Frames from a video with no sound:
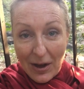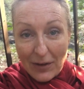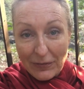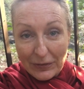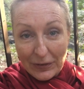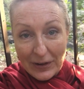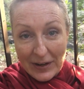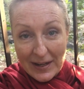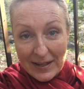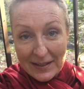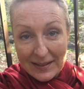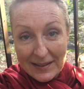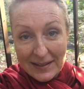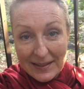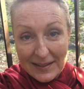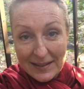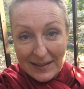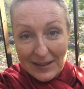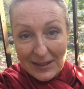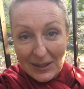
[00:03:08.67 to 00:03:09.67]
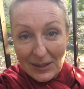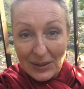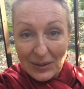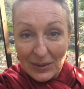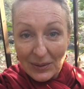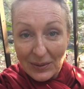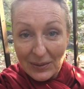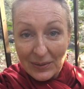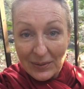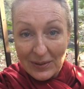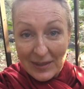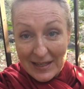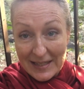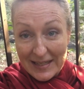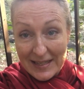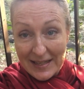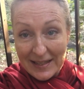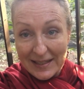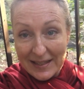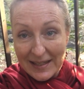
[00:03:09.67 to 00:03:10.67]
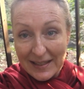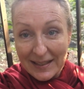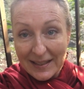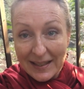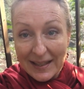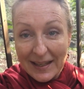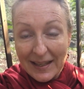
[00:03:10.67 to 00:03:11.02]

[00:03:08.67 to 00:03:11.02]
offerings to the deity.